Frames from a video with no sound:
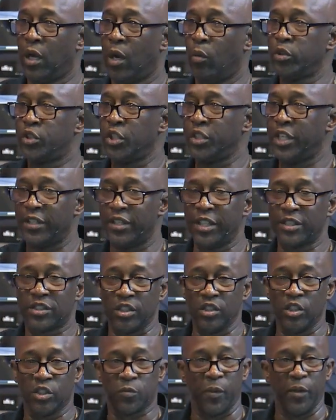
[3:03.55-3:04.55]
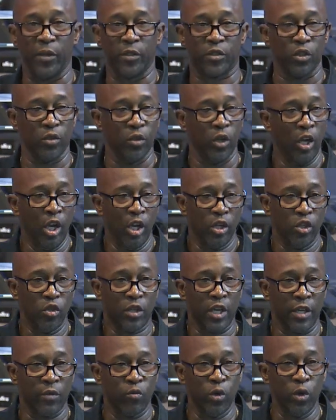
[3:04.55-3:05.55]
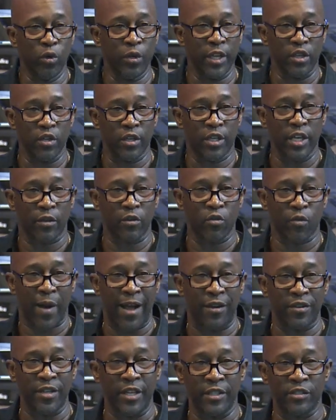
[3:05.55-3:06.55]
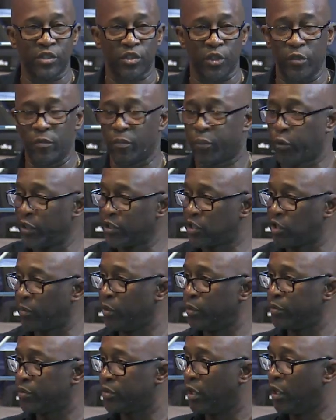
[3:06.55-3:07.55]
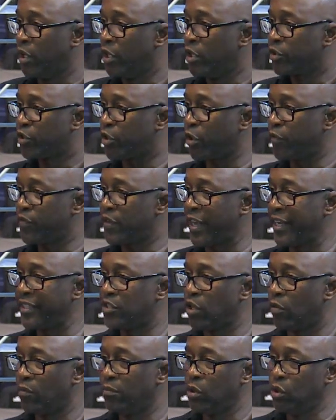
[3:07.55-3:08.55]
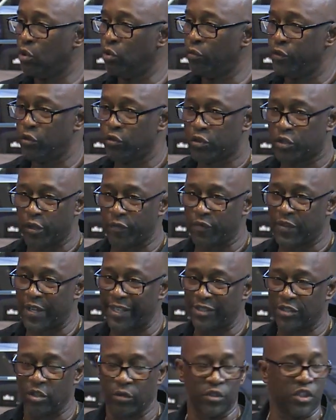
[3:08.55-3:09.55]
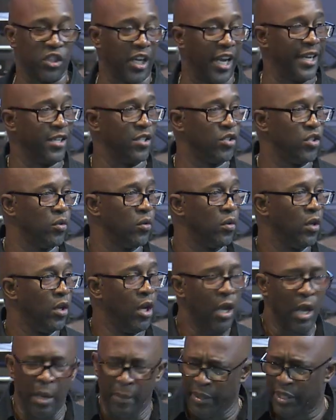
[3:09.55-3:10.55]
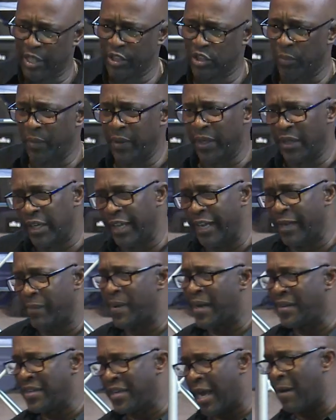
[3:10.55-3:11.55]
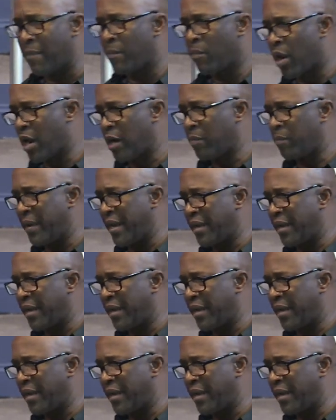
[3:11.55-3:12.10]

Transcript: I want you to get this in your spirit too. You get rooted, you get grounded in certain principles. Certain things don't move you. Certain things don't change you. Because you're being led by not Mark